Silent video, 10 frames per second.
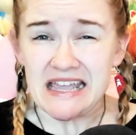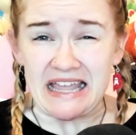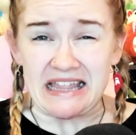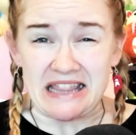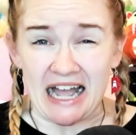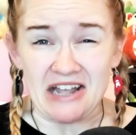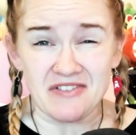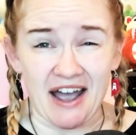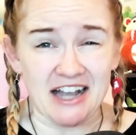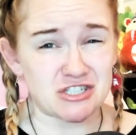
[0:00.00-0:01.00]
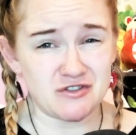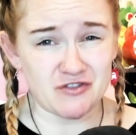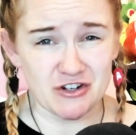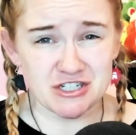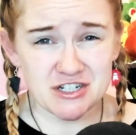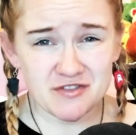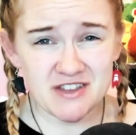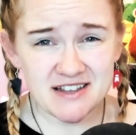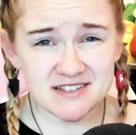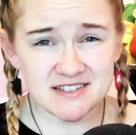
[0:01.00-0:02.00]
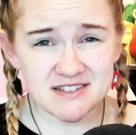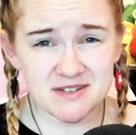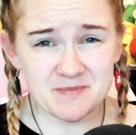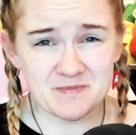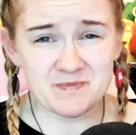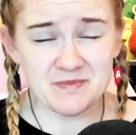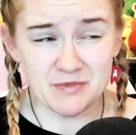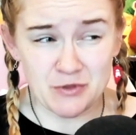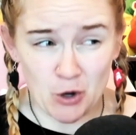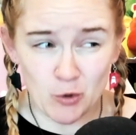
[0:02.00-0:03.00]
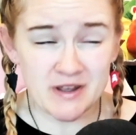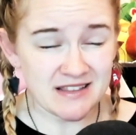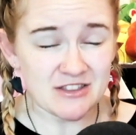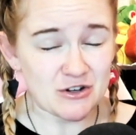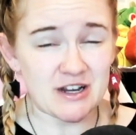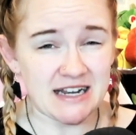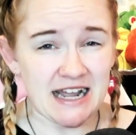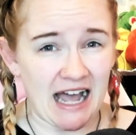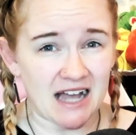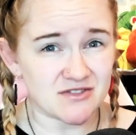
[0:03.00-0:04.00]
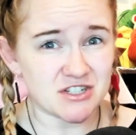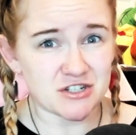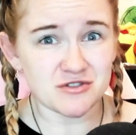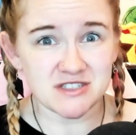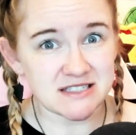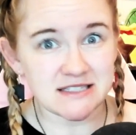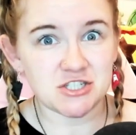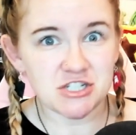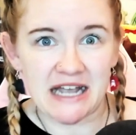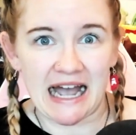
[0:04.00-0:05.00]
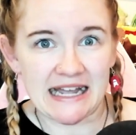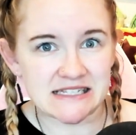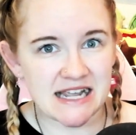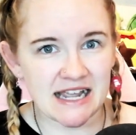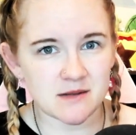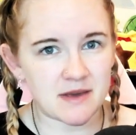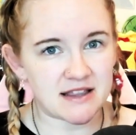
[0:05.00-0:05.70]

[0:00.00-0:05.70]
a live action version of this, knowing that they're gonna have to use CGI to animate